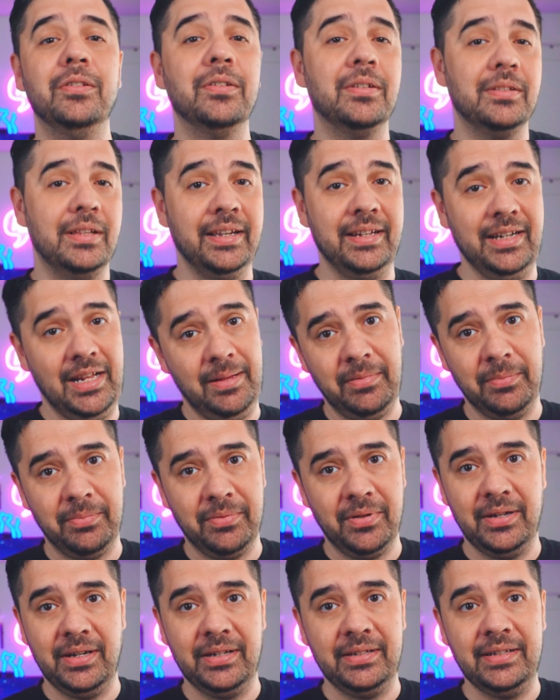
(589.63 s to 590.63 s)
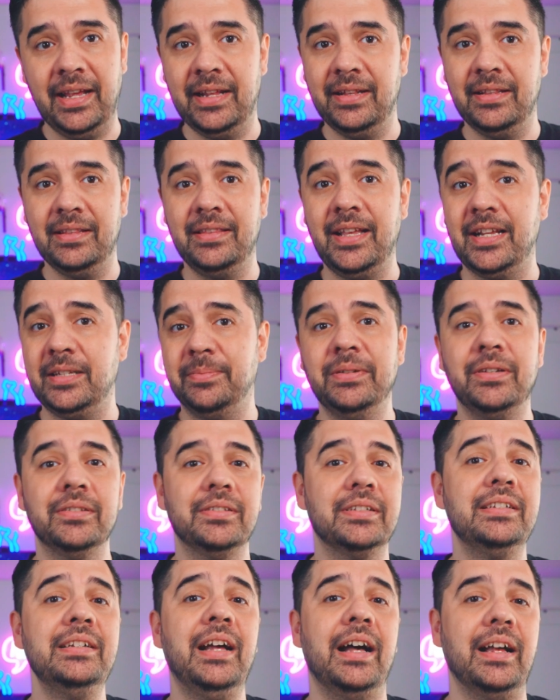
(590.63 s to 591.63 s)
look like an Apple product, and that's because
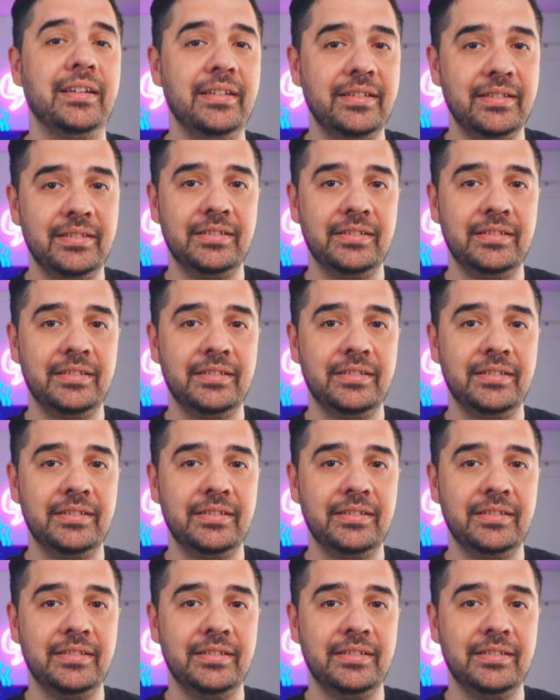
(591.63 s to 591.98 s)
it's not.